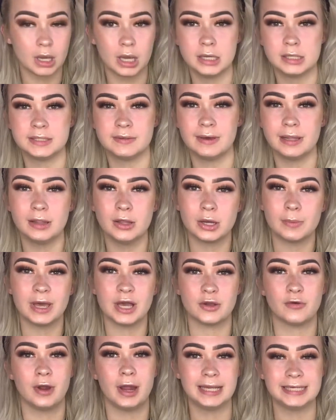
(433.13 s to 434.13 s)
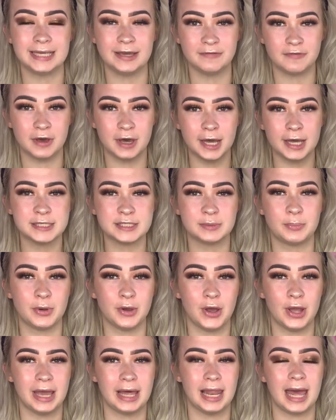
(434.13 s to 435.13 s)
So it'll look a bit crazy at first, but
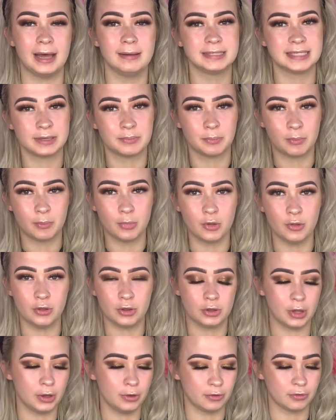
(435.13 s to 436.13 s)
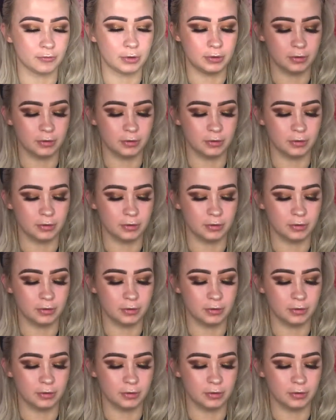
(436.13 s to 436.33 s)
it'll help to pull the glow through the